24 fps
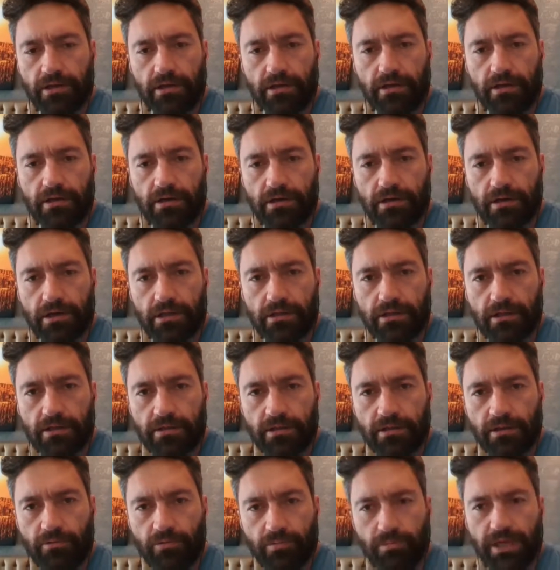
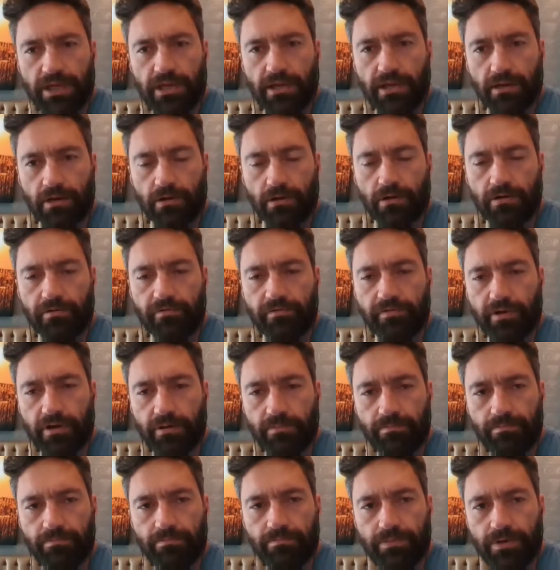we're making a lot of
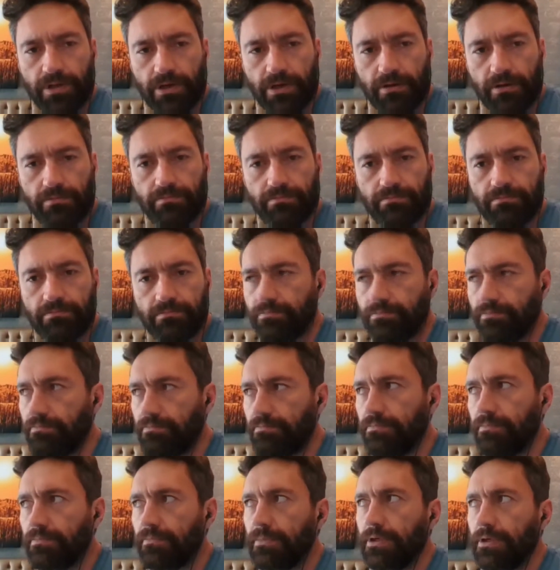you know,
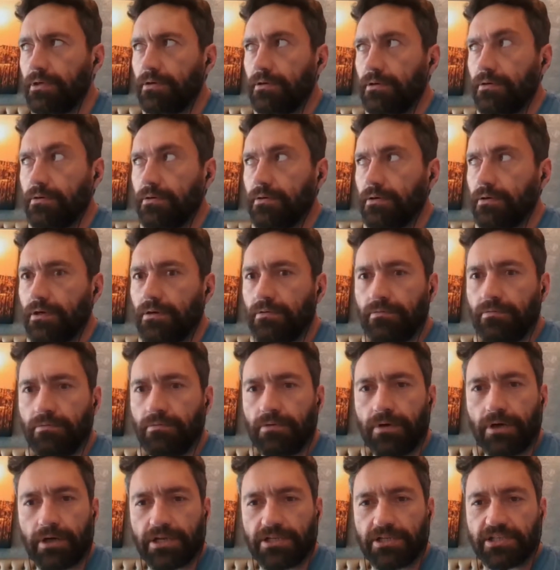
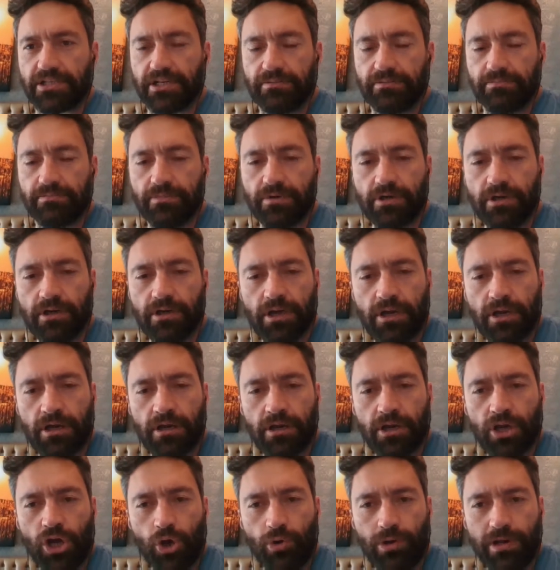what can I say,
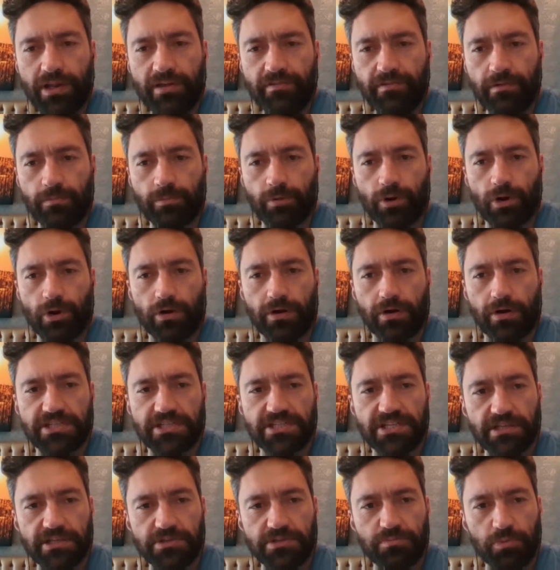code level progress
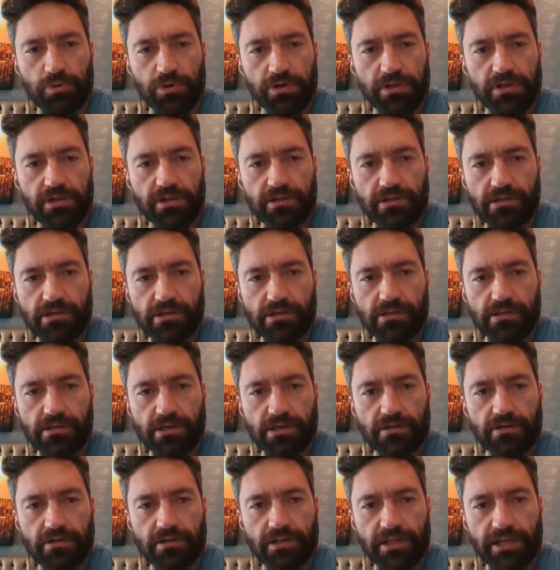at this point. I think,
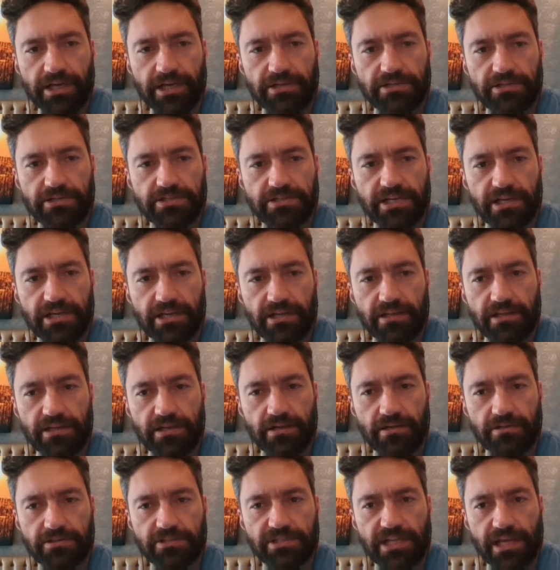like you said, I think it'll
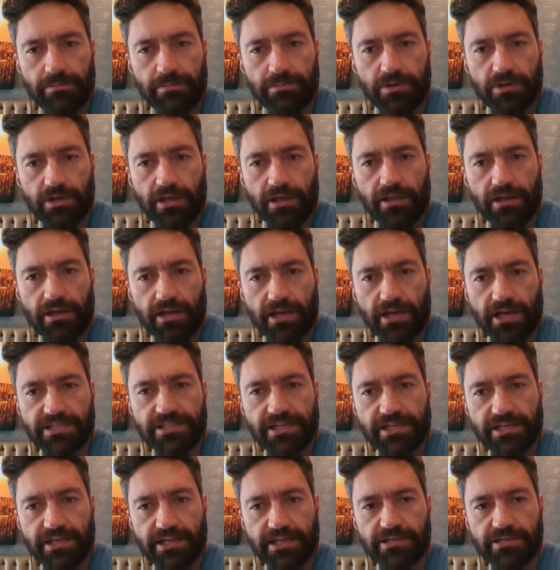snap together nicely
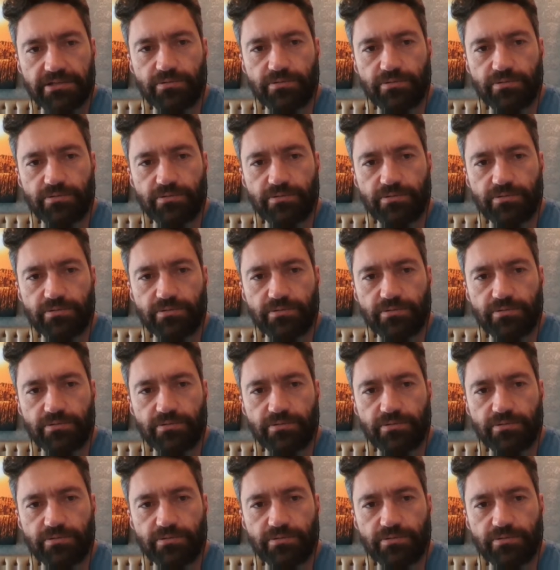next week.